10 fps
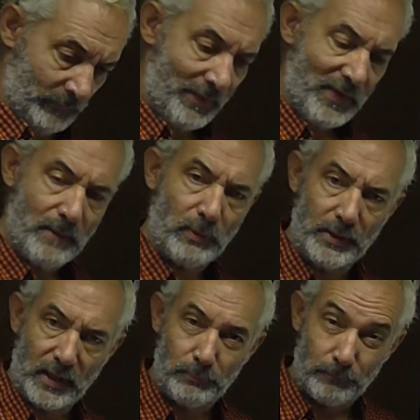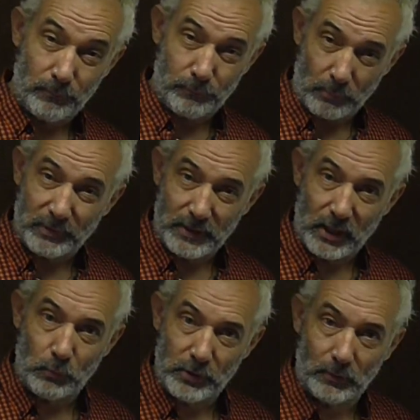And thereby they probably
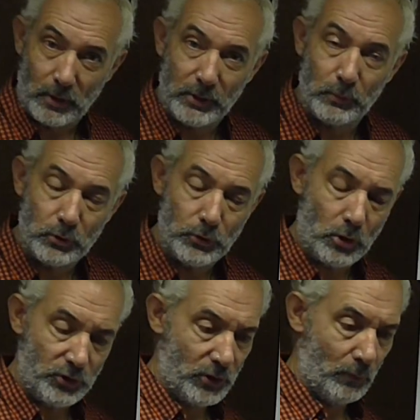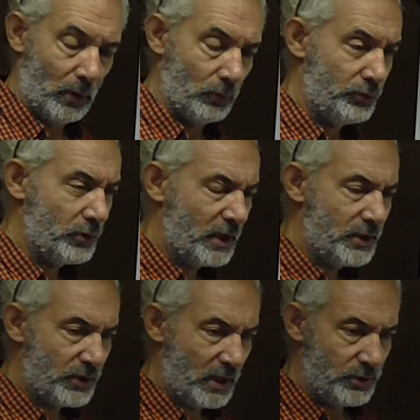know what you're like when you're not so well. Do they
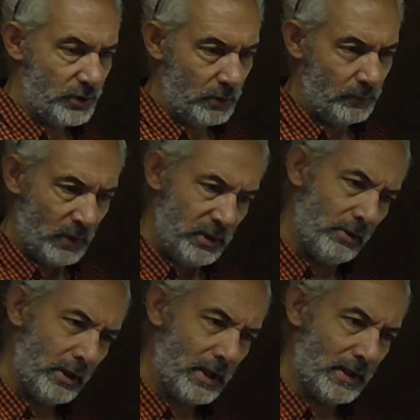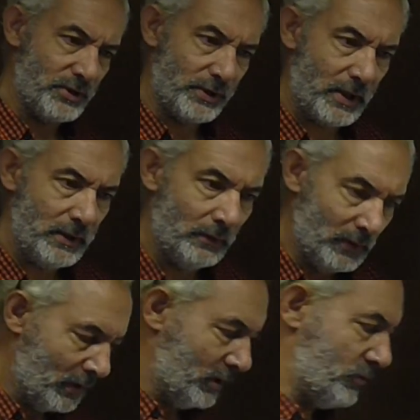say to you, "You're okay today?
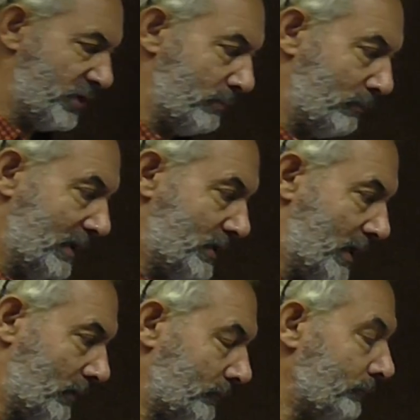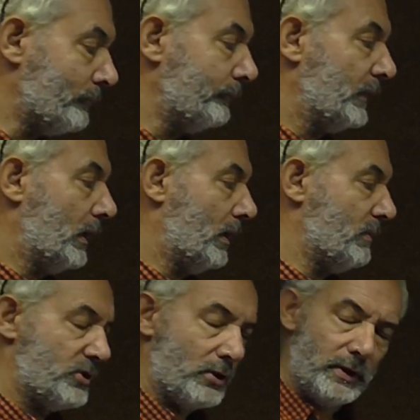You seem a bit down.
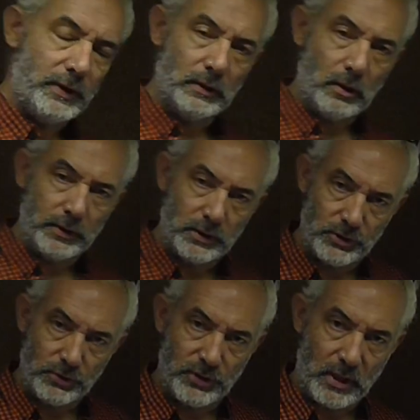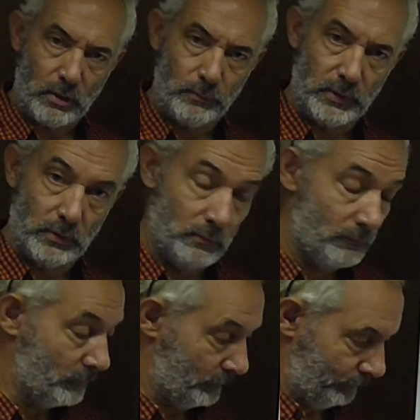Is there anything that I can do to help you?"
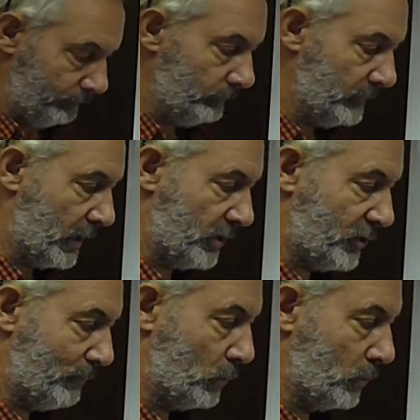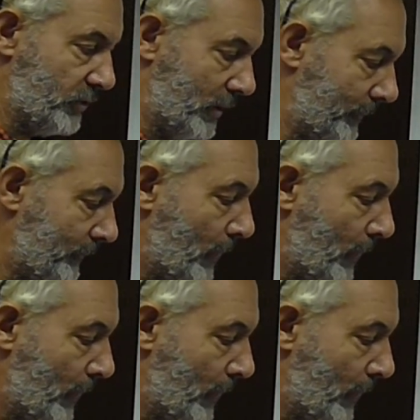A supporter.